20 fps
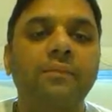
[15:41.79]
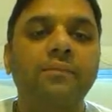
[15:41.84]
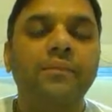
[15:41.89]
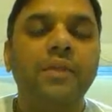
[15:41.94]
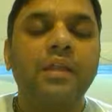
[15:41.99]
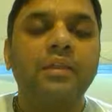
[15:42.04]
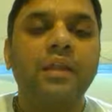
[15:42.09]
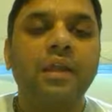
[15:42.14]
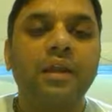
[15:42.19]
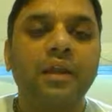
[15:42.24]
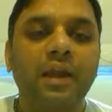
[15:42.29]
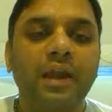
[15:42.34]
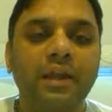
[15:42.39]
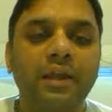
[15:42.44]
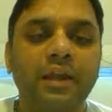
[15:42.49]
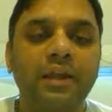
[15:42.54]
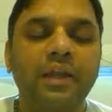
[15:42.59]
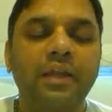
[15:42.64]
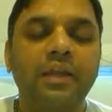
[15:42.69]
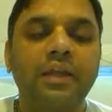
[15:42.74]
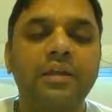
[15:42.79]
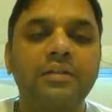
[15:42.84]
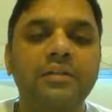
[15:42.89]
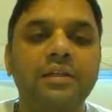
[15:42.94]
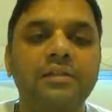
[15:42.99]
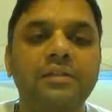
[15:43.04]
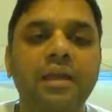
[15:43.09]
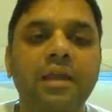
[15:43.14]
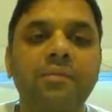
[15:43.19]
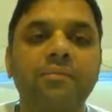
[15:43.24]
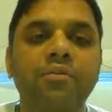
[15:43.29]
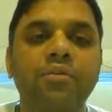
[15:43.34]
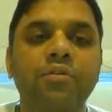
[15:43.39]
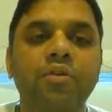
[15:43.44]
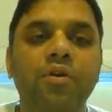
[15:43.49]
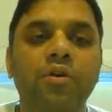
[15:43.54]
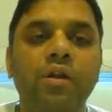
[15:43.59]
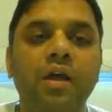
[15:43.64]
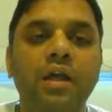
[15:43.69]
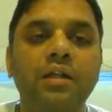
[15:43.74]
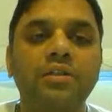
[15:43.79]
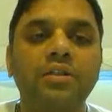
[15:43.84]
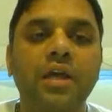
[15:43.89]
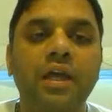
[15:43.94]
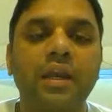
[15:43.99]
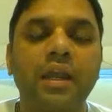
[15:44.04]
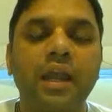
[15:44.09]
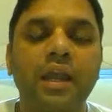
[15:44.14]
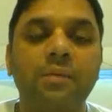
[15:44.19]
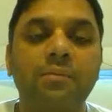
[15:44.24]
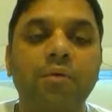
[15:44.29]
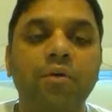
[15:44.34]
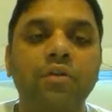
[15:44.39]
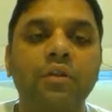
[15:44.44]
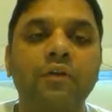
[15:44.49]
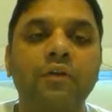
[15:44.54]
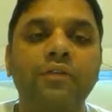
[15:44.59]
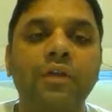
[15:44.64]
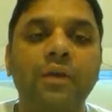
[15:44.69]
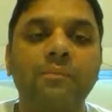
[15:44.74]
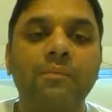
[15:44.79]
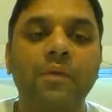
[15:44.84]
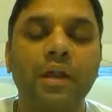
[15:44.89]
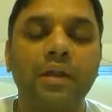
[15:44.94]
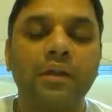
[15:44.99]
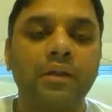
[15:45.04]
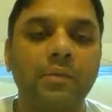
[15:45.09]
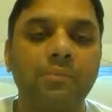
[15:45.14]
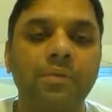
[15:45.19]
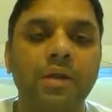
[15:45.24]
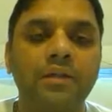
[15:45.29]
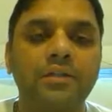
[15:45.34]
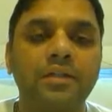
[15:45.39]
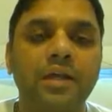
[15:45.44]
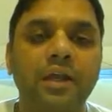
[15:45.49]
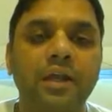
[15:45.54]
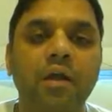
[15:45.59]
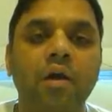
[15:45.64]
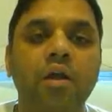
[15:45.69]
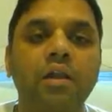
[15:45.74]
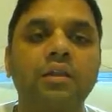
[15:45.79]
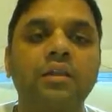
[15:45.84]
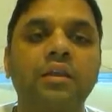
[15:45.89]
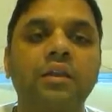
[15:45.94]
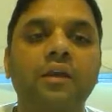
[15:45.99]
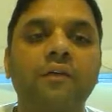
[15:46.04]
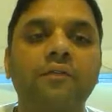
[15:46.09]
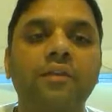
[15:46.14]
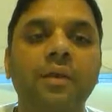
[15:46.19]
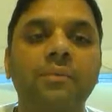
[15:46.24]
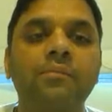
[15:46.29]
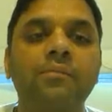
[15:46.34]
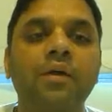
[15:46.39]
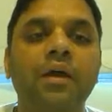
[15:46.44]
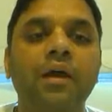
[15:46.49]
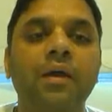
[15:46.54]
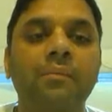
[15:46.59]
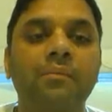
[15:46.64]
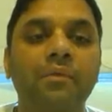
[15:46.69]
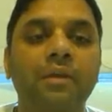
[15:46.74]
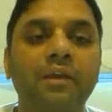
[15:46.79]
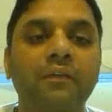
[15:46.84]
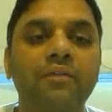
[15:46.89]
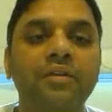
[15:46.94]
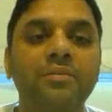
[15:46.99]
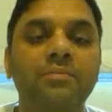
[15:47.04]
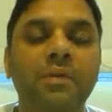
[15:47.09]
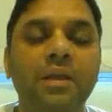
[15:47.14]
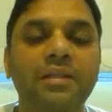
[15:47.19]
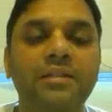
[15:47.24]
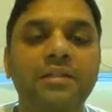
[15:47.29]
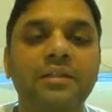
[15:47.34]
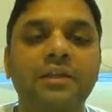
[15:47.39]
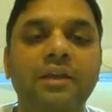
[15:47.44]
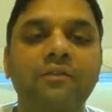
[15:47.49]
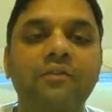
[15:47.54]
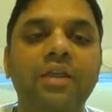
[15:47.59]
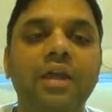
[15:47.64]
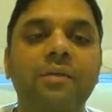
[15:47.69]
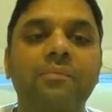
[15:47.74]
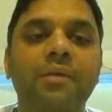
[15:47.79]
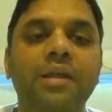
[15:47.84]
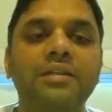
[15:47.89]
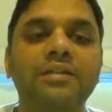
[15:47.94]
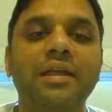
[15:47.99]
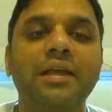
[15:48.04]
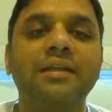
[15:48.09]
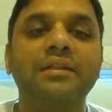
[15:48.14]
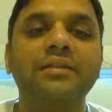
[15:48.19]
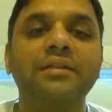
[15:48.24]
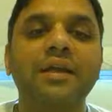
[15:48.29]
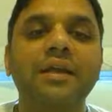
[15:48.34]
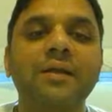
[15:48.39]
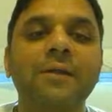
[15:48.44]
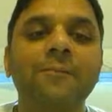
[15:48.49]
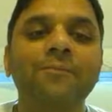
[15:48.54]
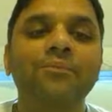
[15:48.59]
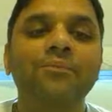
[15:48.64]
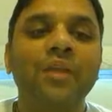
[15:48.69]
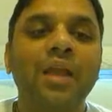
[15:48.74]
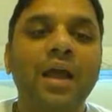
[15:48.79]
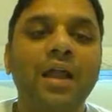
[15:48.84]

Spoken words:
And then later he does the same to Dronacharya, and both of them, and Kripacharya, all three of them give their blessings.